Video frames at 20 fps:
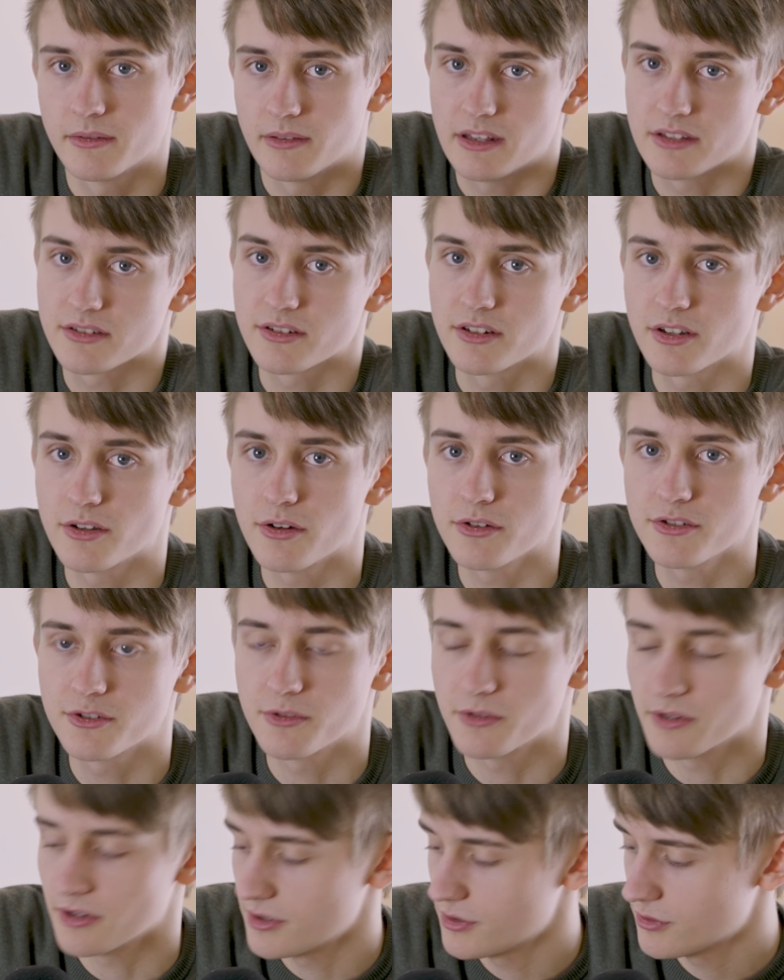It's going to cost
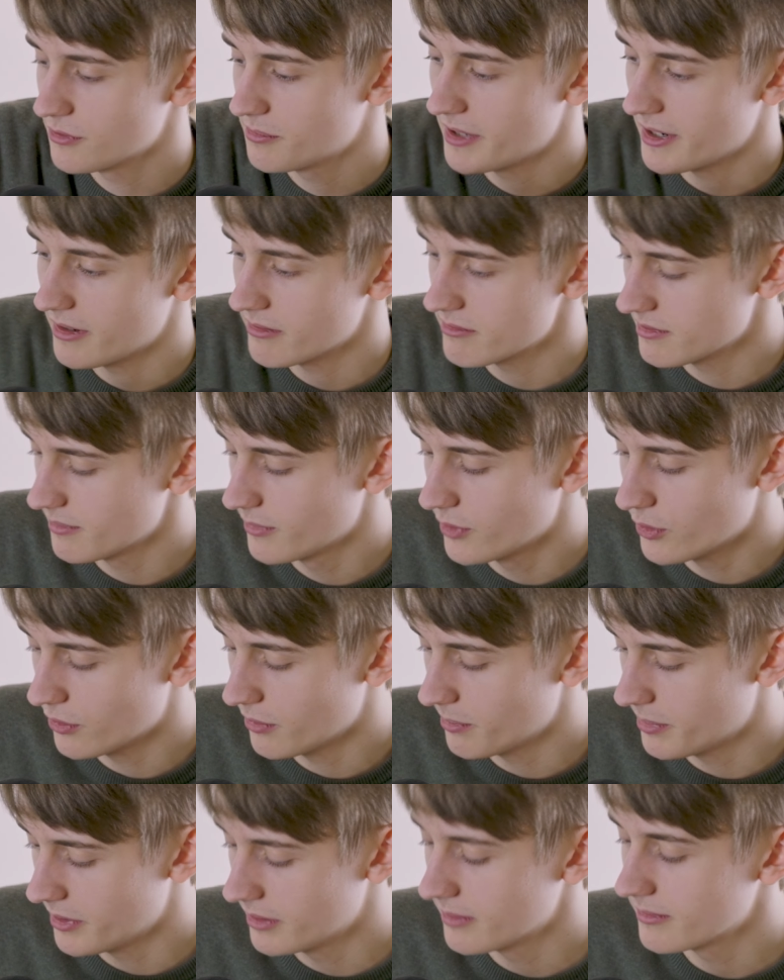you £100
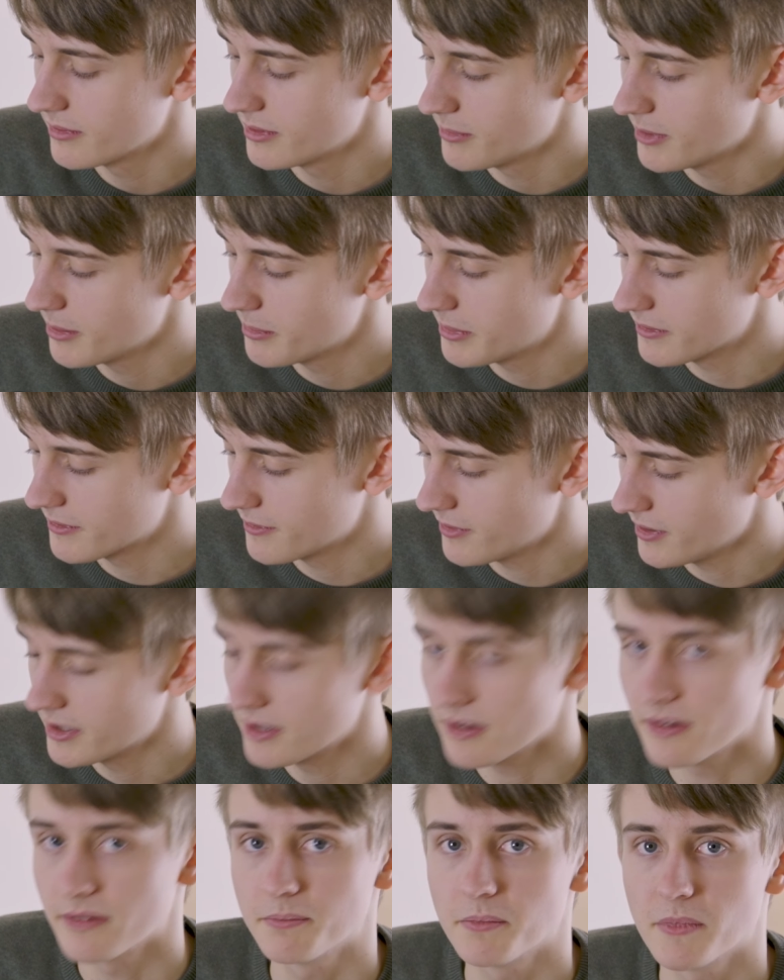more, but you might be able to
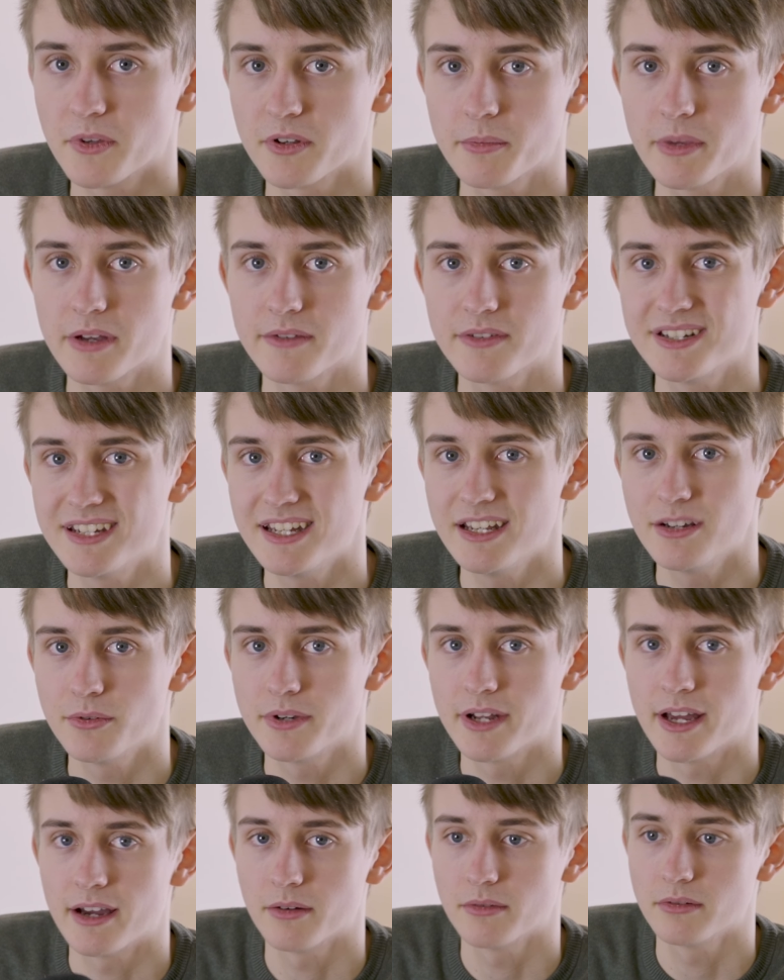find it on a bit of a deal
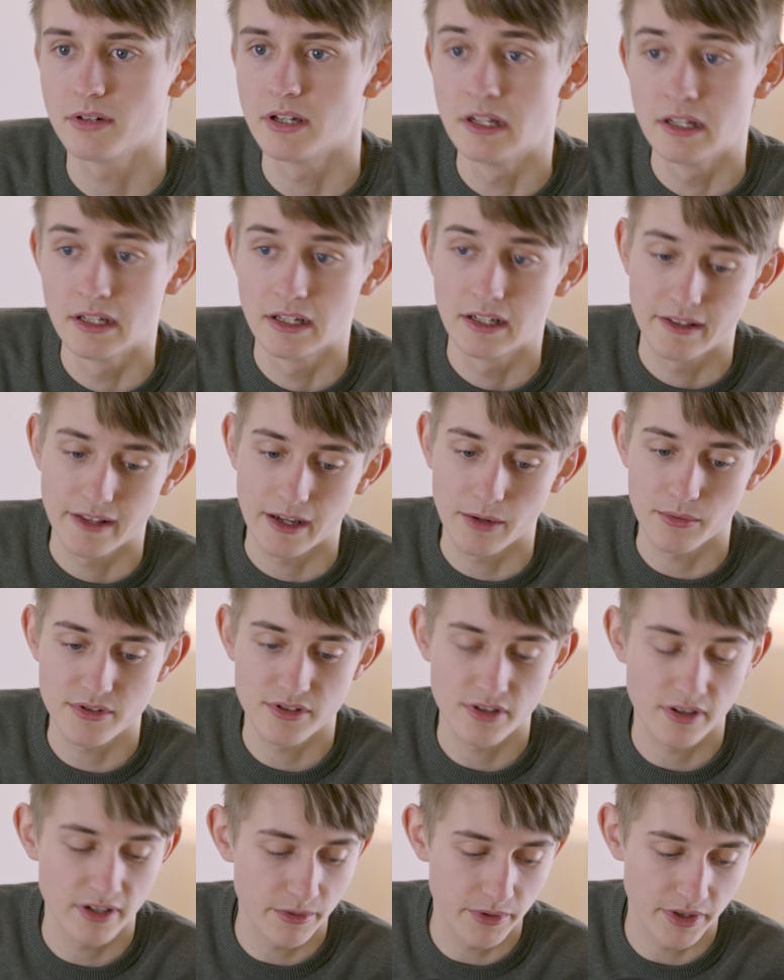now. That was
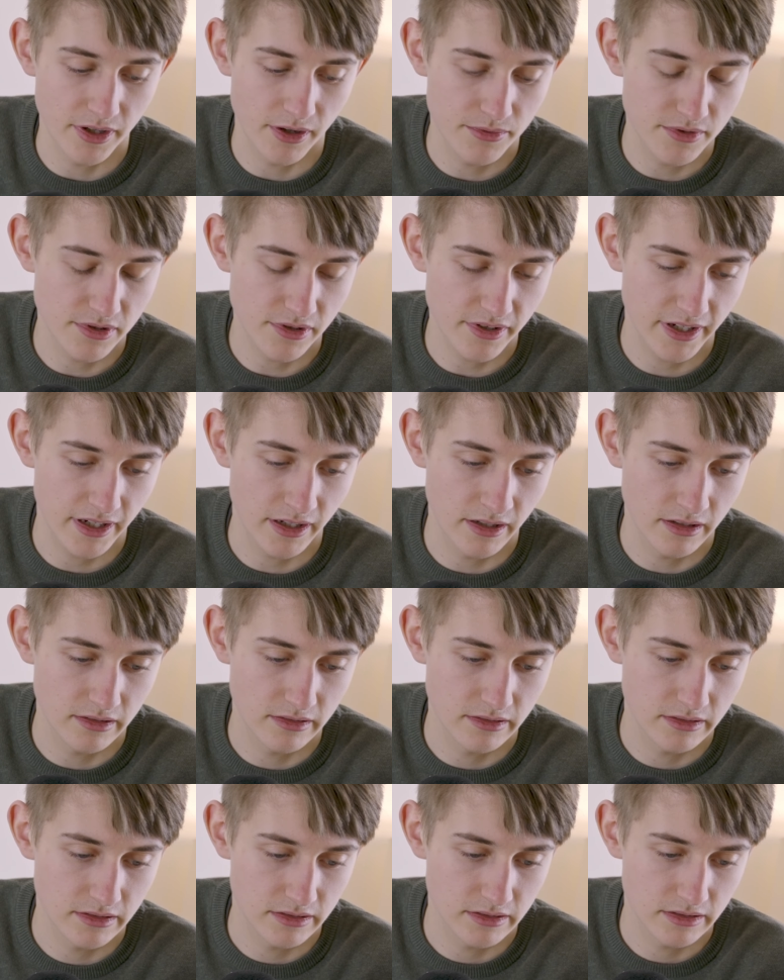certainly when I was looking
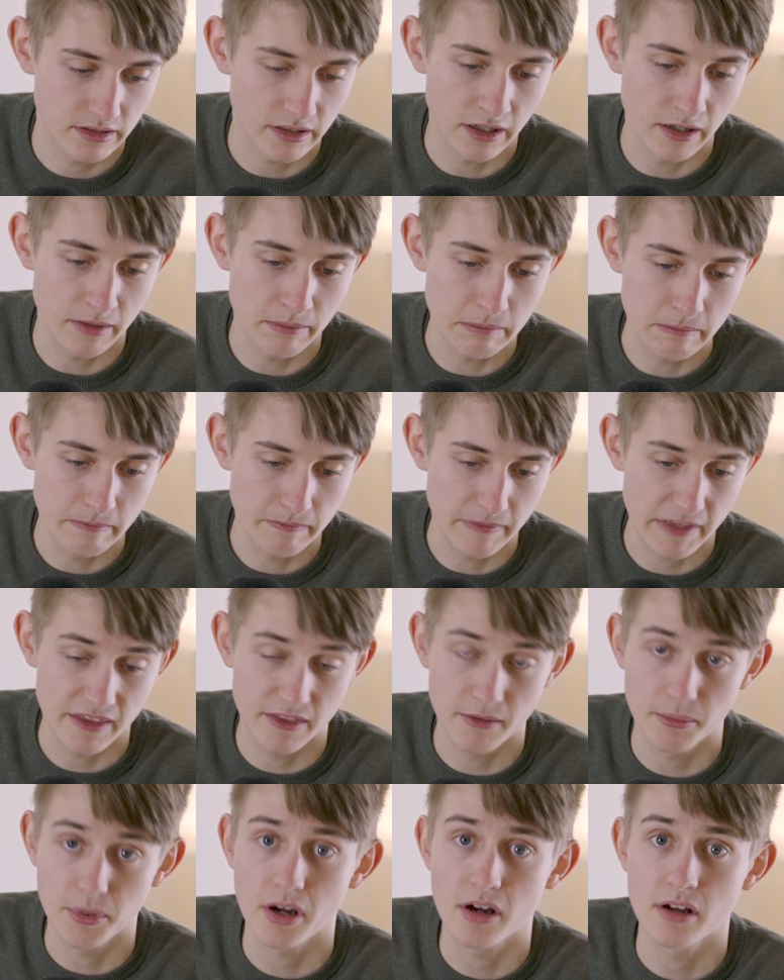
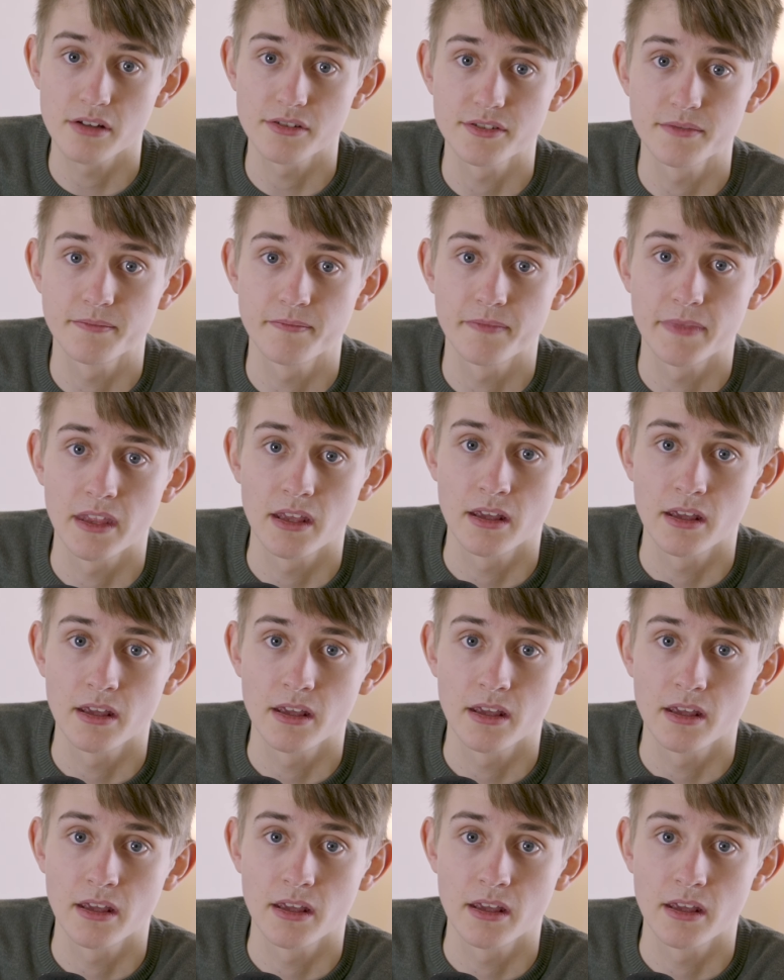in the past.